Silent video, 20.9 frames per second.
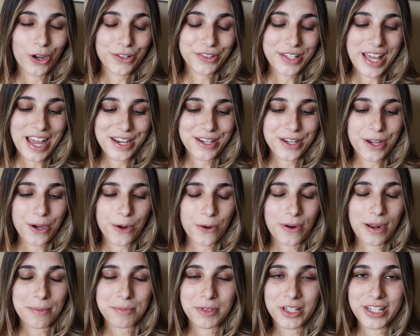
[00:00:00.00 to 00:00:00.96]
On that
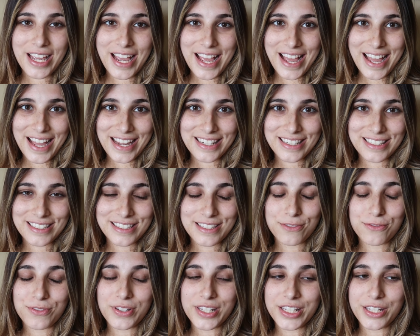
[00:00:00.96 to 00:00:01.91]
note, I'm going to end
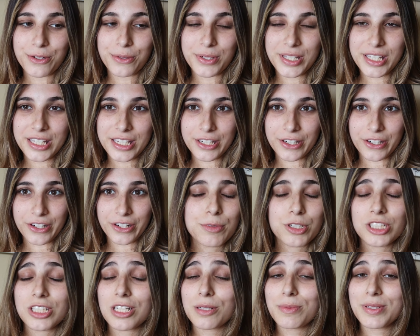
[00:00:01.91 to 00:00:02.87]
the video here. I'm
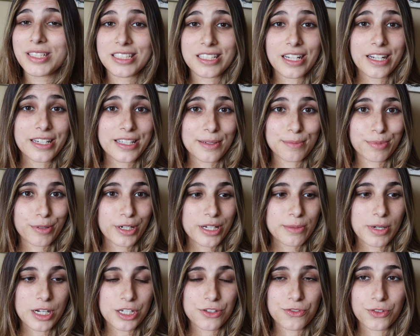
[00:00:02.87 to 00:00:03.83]
just going to be studying
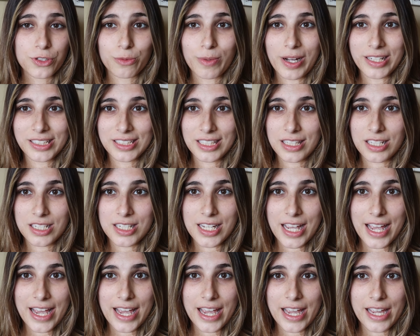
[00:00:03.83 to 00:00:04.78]
pretty much for the rest of the
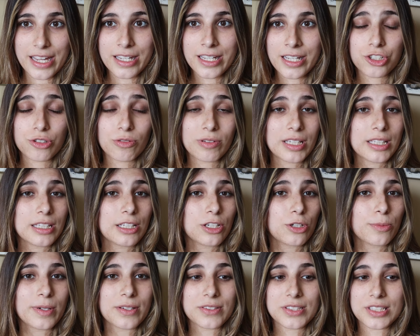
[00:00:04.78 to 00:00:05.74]
day, doing a
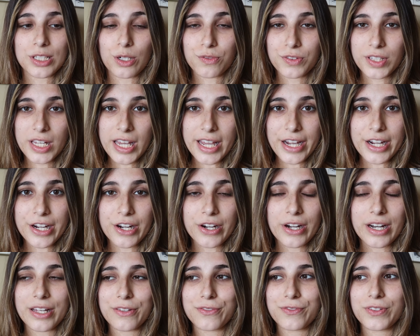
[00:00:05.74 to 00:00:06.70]
little bit of self-care,
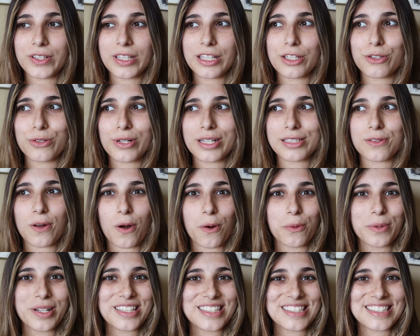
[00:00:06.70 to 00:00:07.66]
and I feel like you guys have
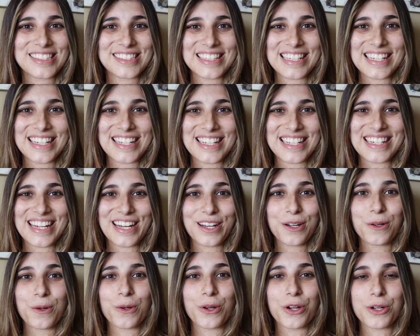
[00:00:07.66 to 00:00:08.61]
already seen
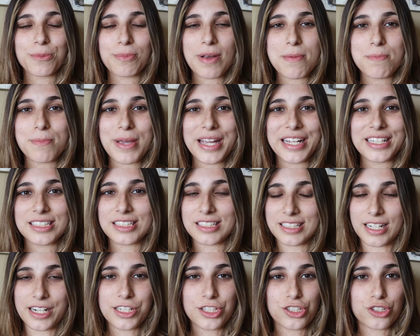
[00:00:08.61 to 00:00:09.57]
and heard my main
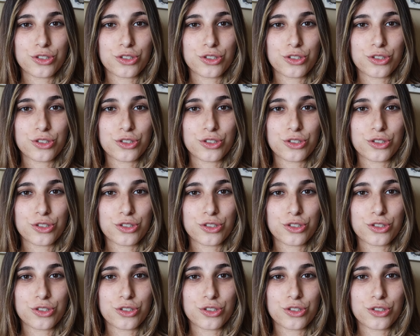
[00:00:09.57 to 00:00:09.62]
study